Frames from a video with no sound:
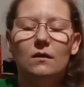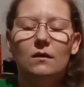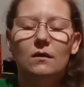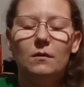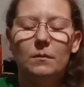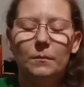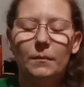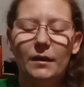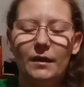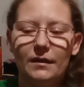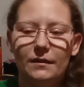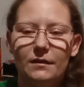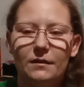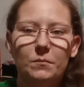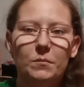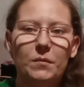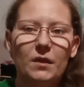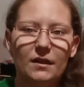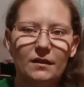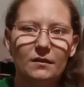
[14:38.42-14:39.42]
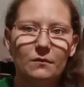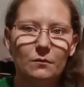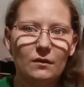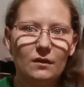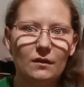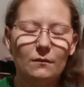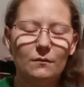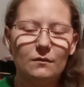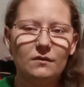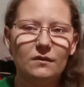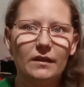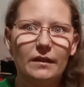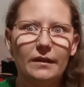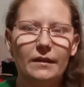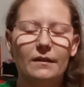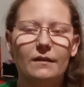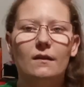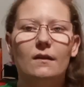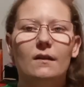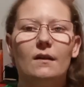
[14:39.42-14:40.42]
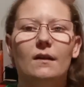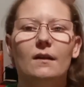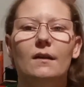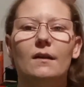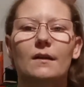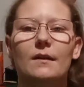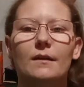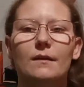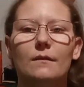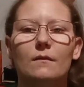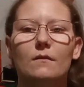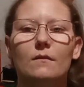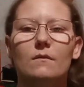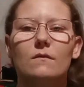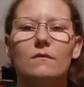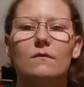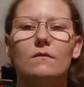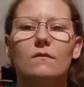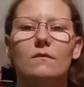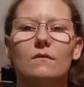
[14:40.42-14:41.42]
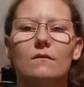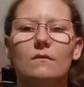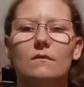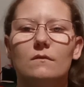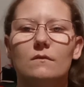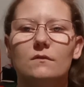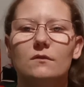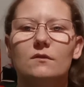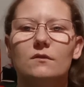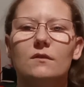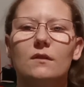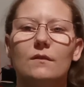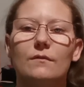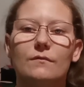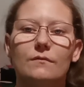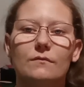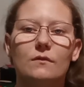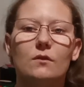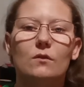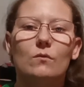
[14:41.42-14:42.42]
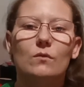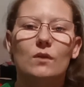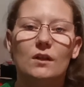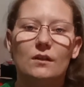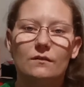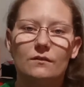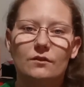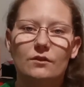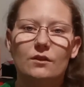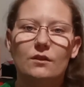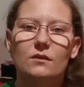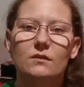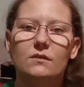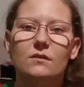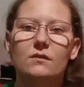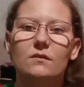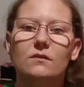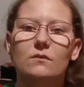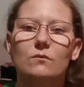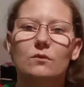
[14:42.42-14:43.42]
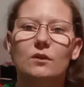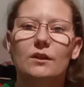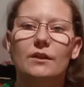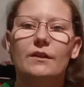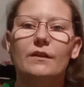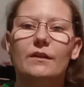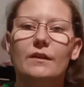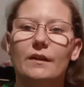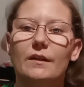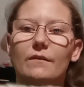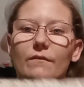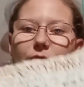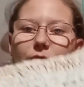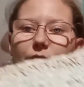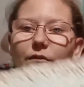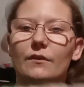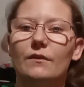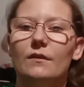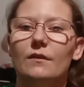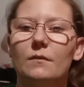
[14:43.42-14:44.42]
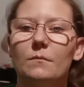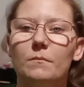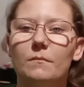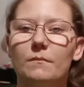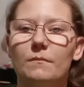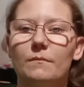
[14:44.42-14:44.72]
But back to what I was saying, I stuffed around the shirts to where you can't feel them.